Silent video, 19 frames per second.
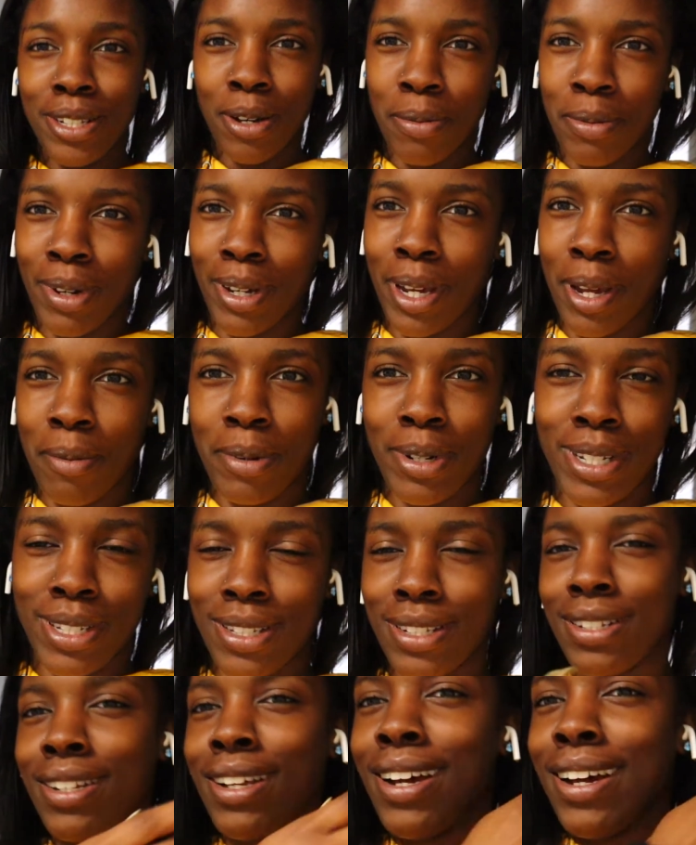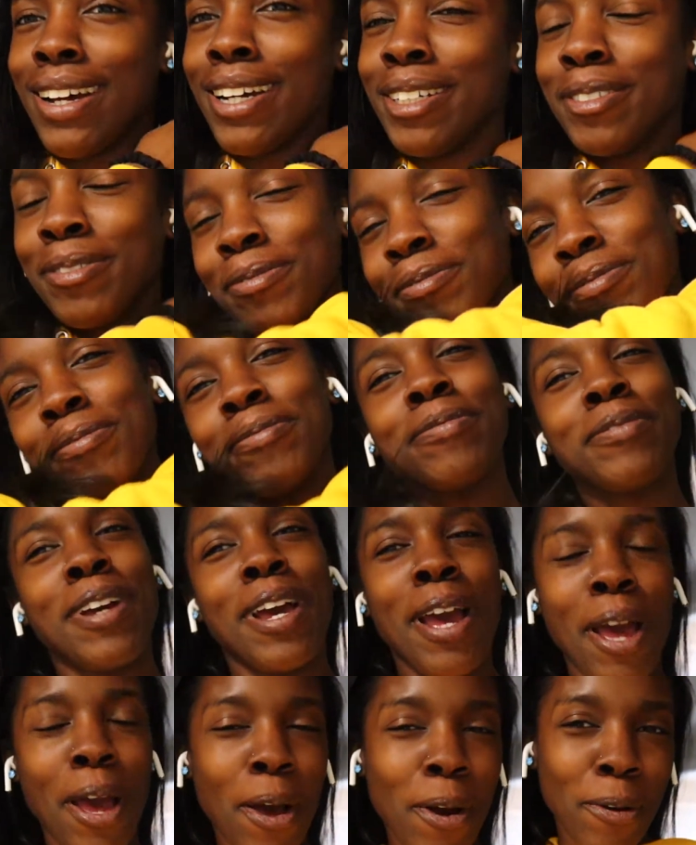hope my camera doesn't die.
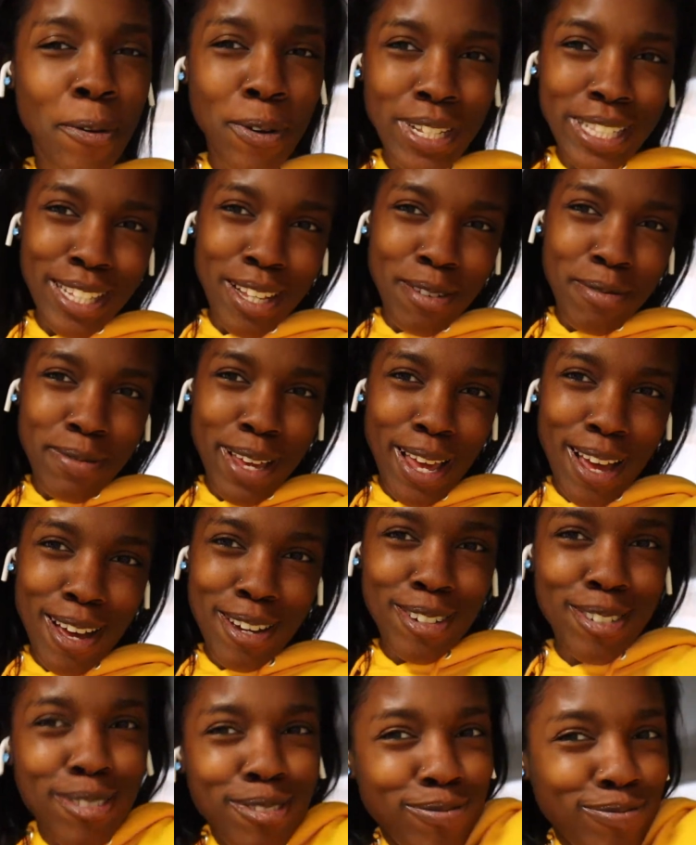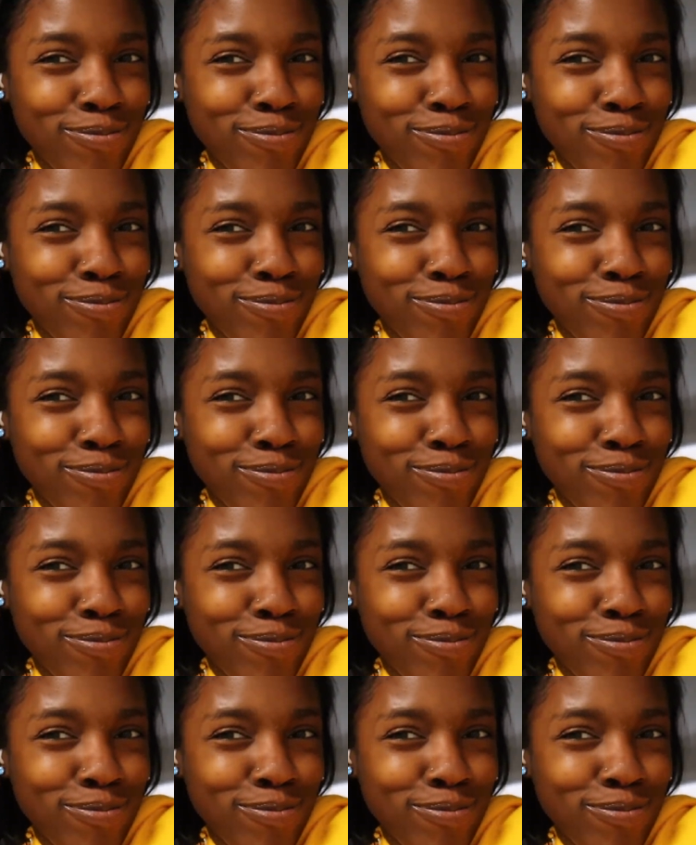What's up, y'all?